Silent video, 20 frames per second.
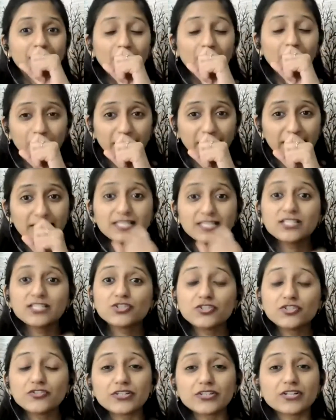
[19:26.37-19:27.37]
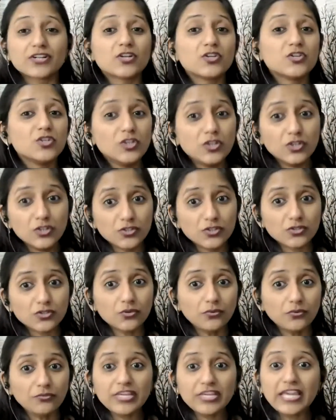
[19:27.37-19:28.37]
Okay, children.
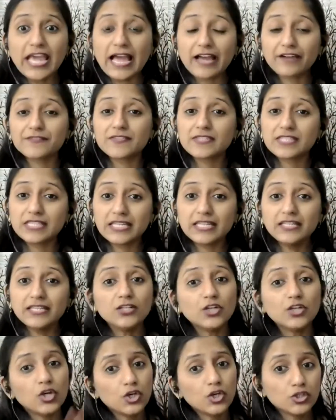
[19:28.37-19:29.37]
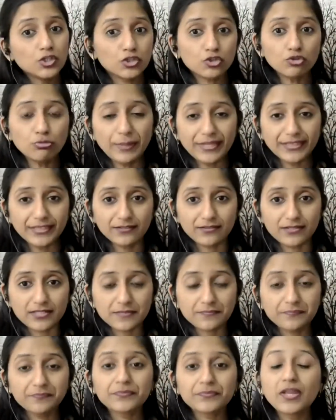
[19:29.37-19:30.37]
So we have seen two
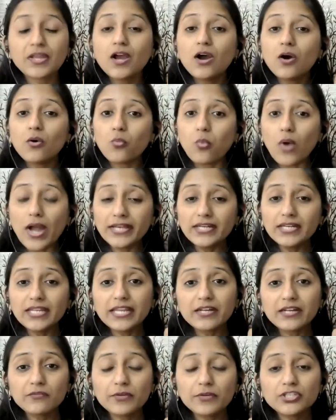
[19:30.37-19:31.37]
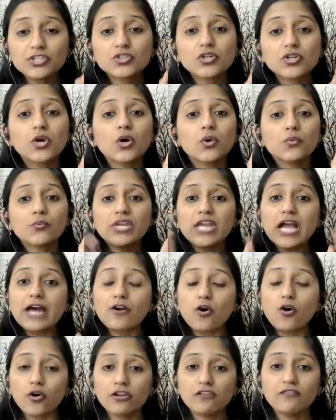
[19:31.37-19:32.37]
methods. One in which we
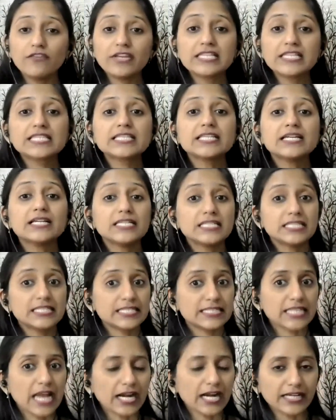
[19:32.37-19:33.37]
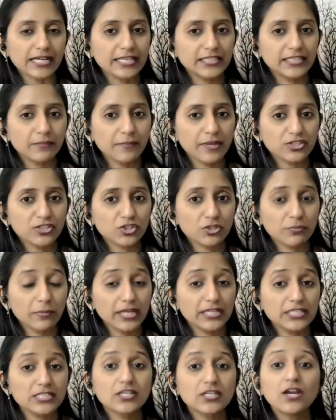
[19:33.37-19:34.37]
are always starting the
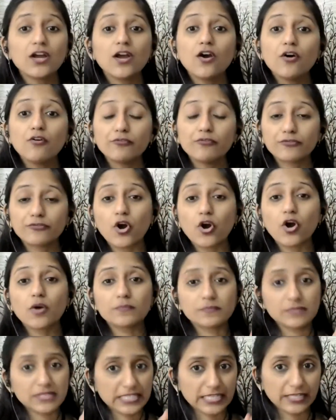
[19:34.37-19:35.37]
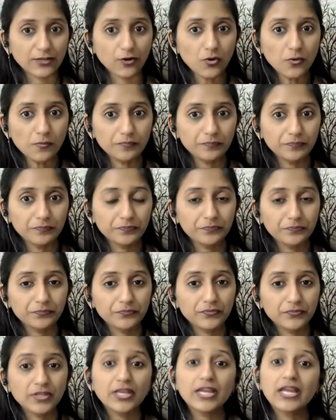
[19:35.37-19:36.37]
measurement from 0.
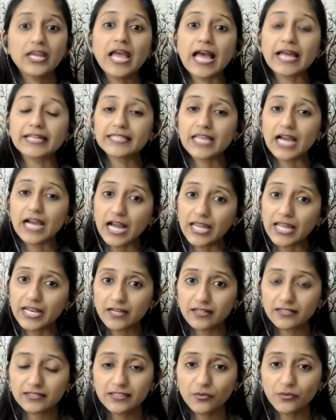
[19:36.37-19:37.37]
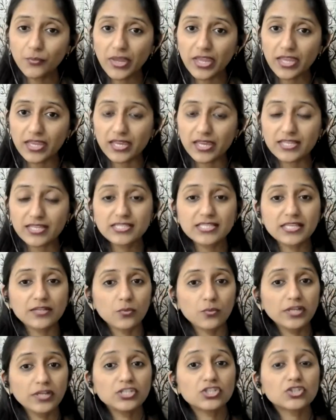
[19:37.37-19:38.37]
And the another way is
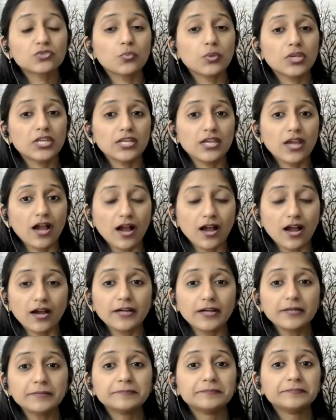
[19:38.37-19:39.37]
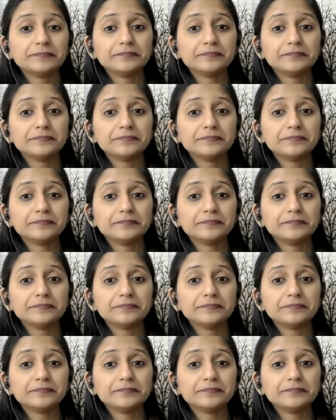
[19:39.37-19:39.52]
in which we are